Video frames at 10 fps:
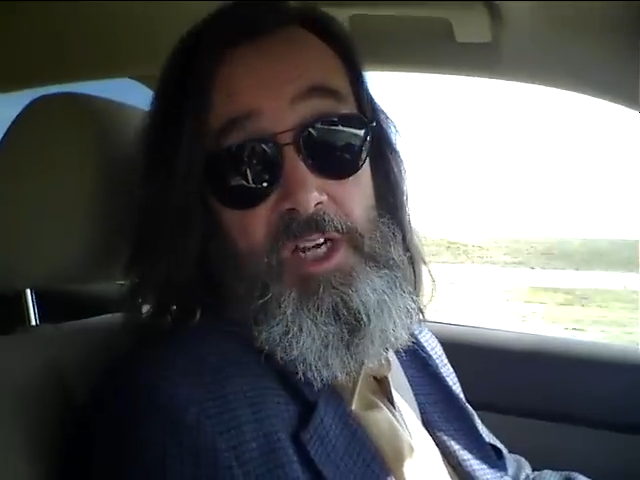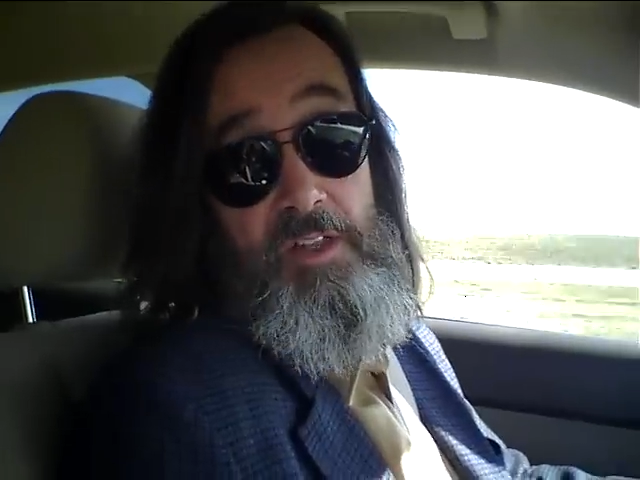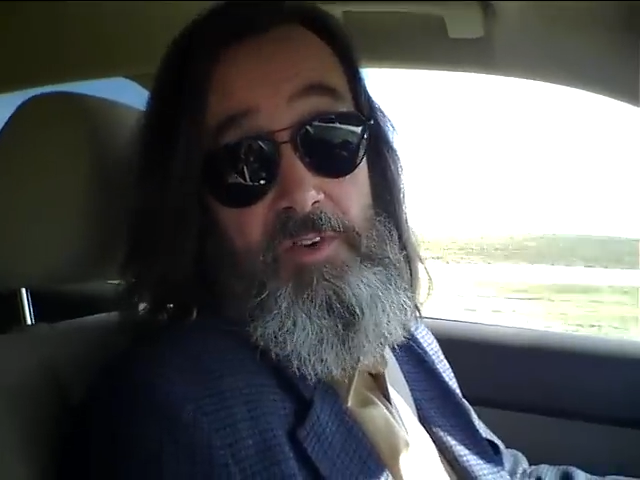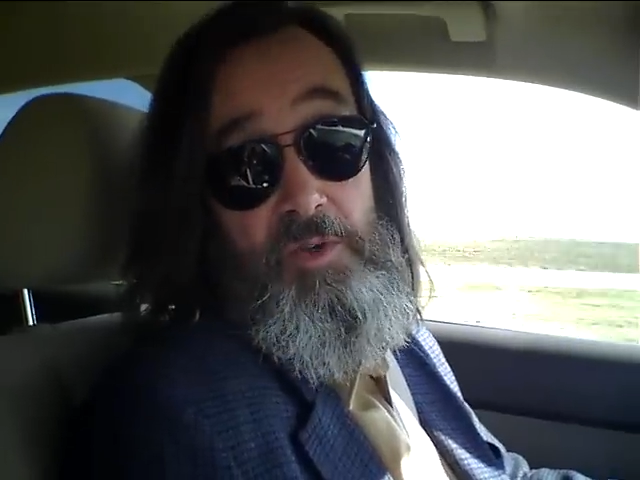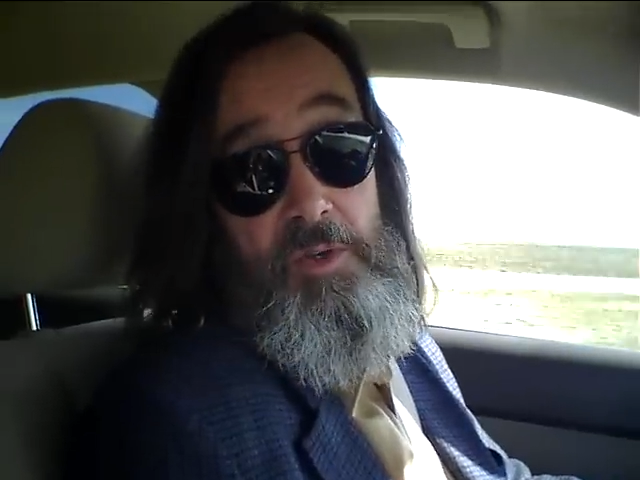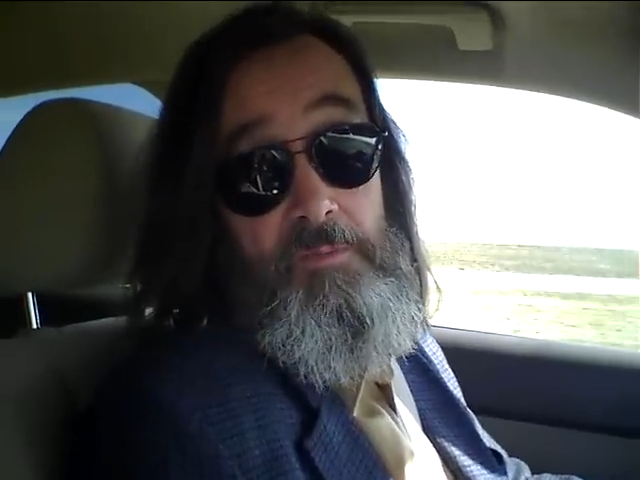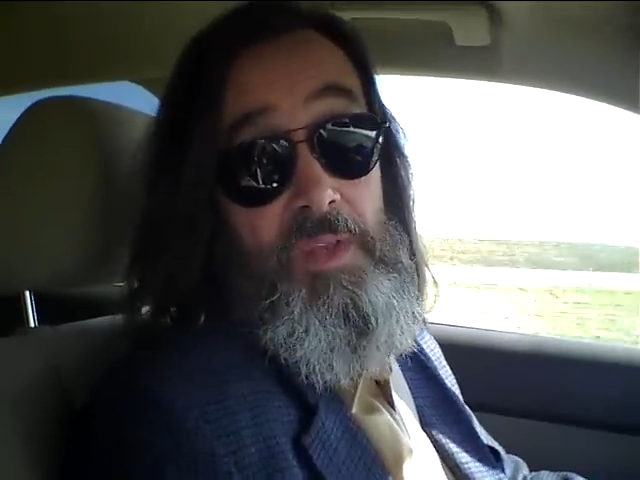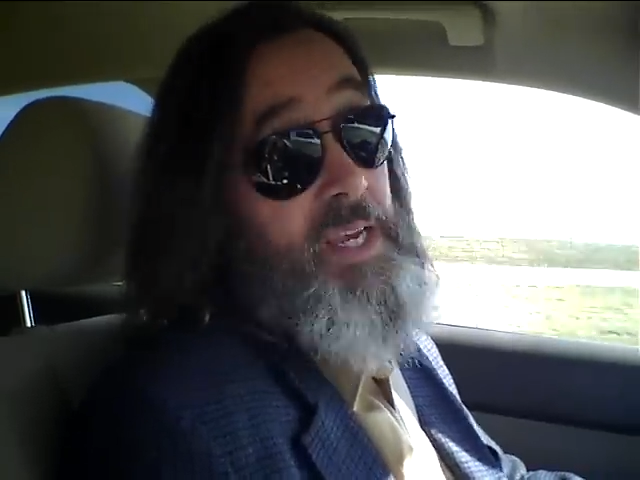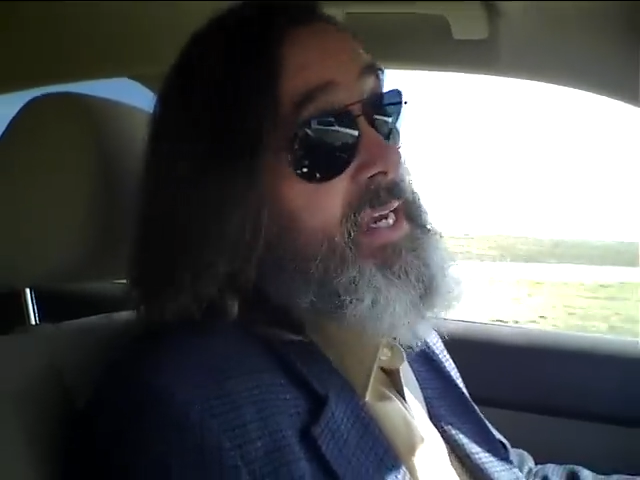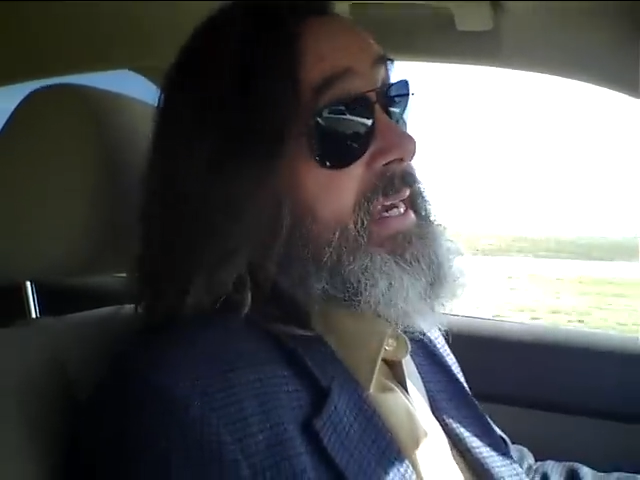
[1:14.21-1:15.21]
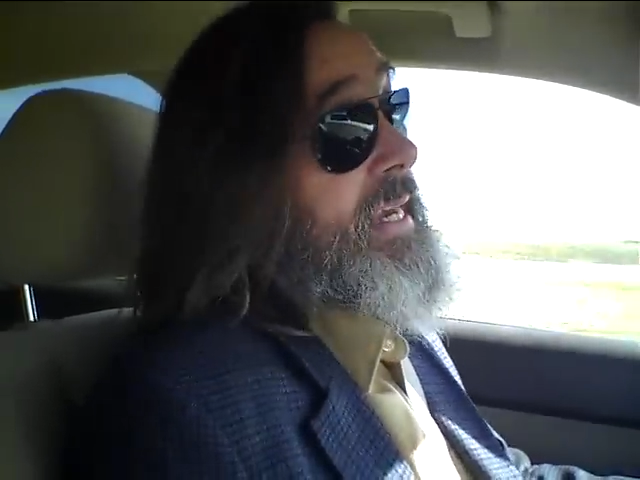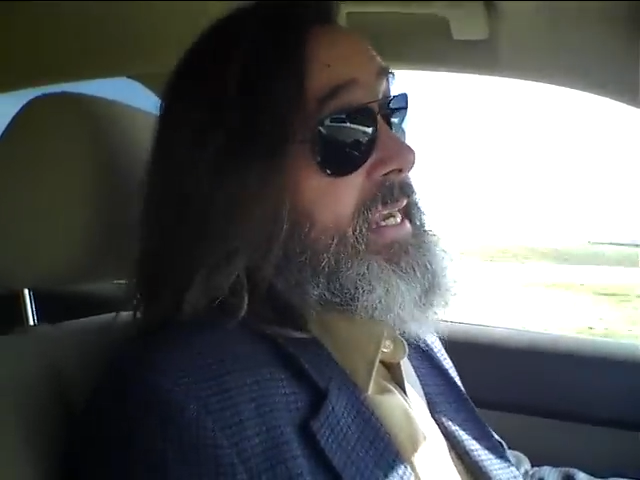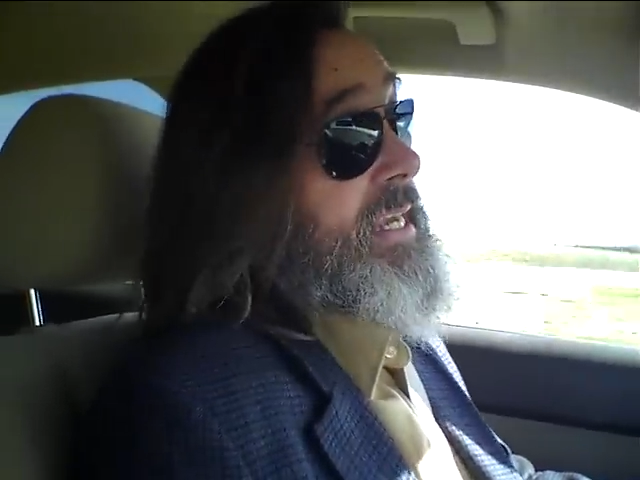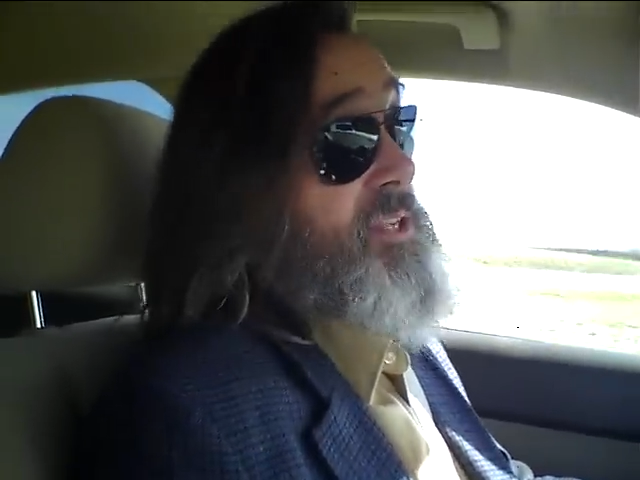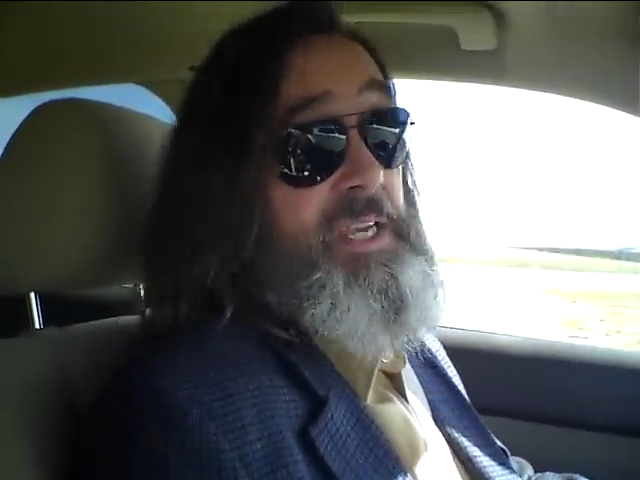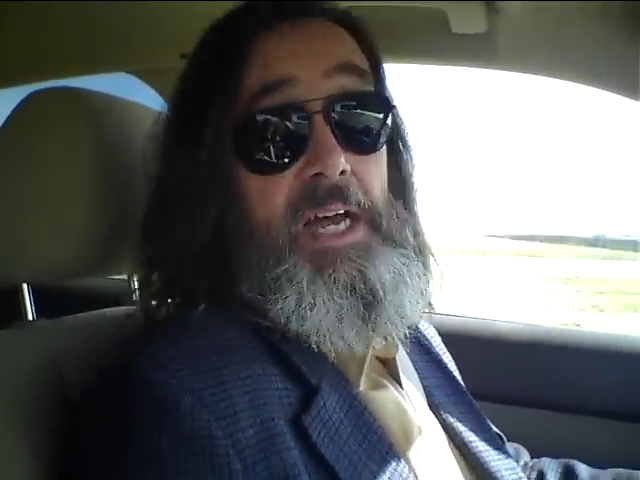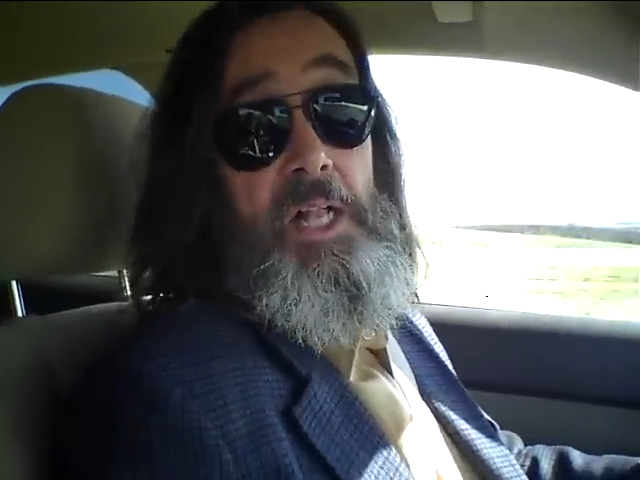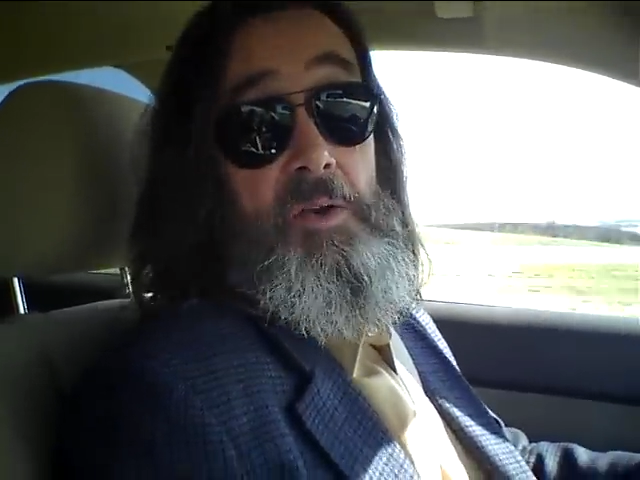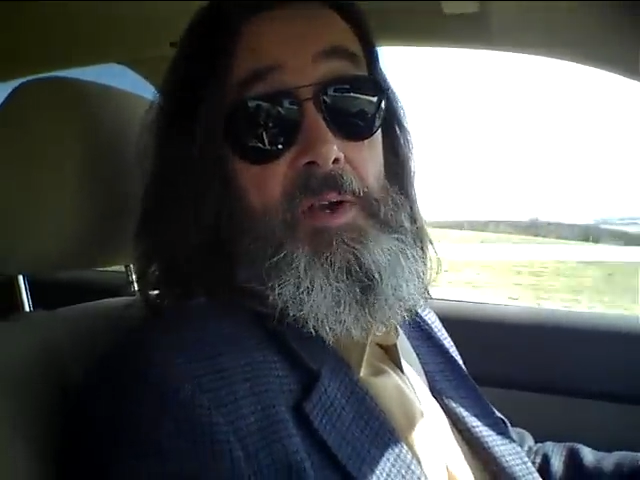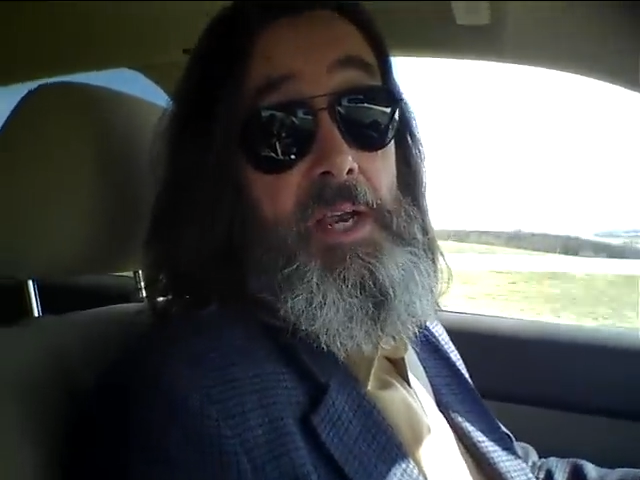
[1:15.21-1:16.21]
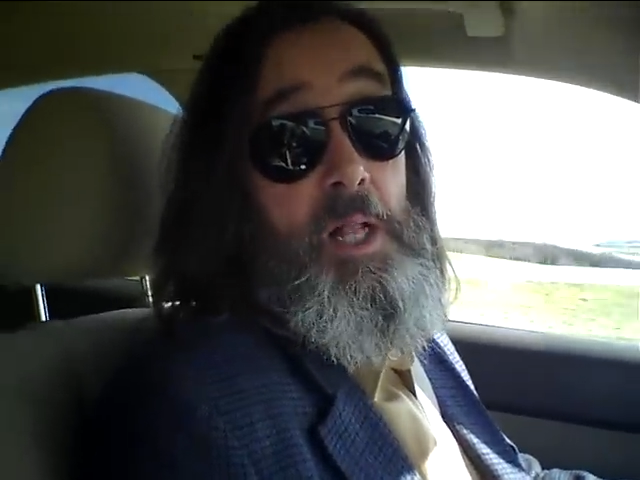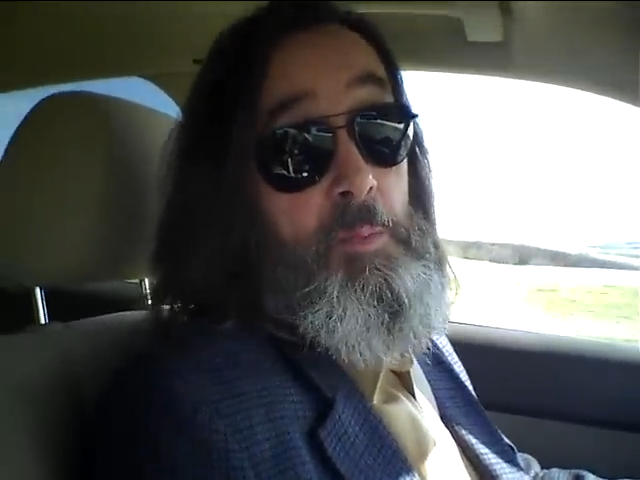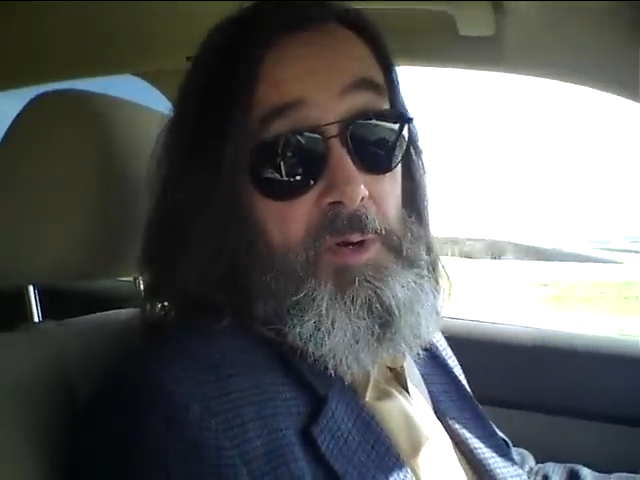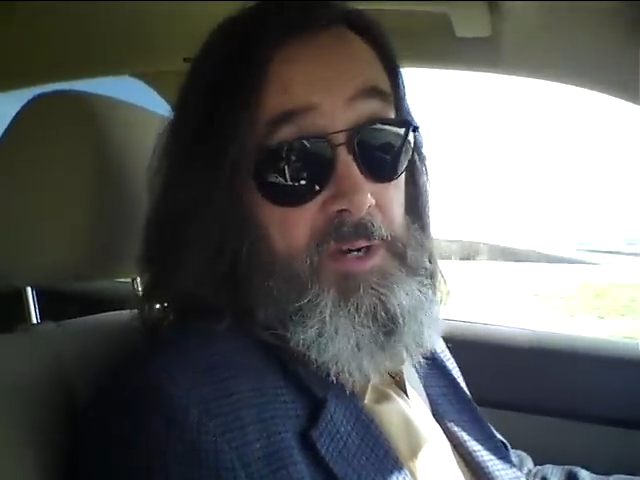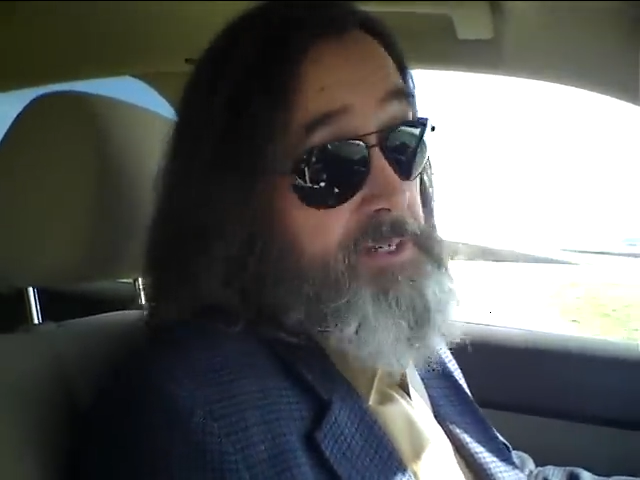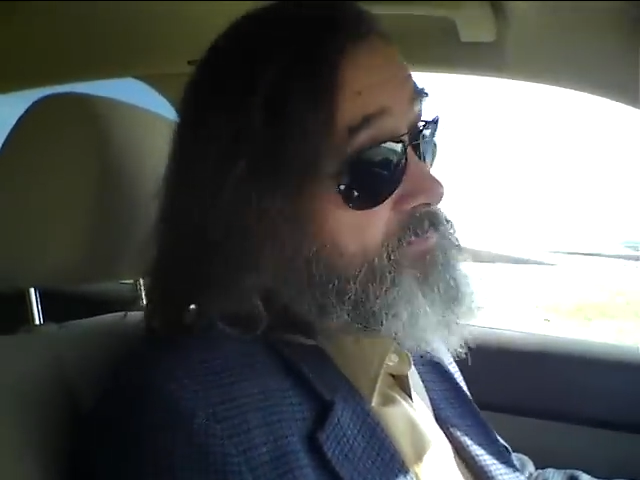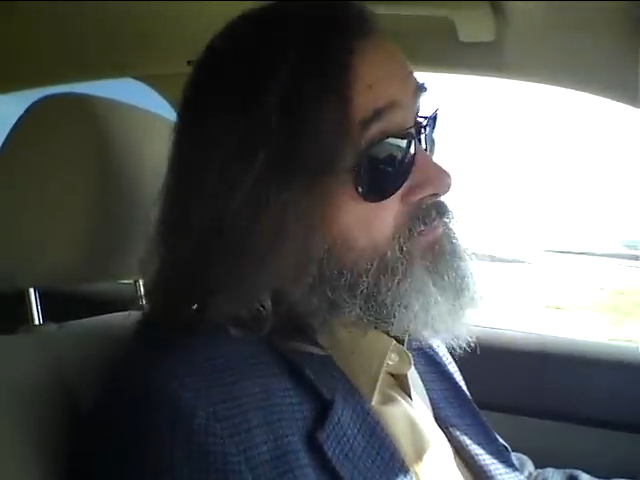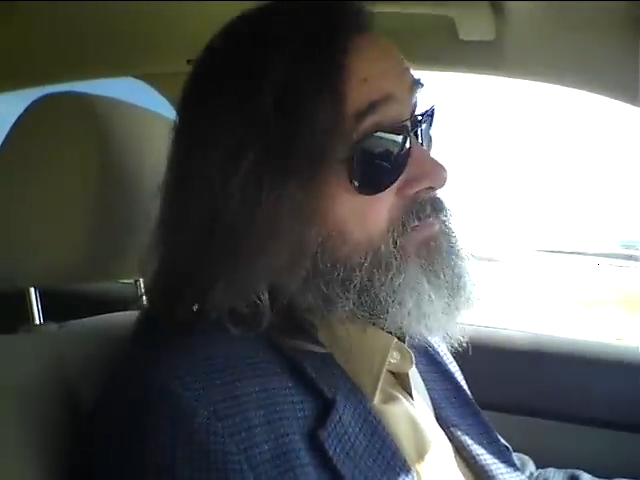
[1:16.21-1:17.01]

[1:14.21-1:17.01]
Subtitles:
Television in Calgary, Alberta.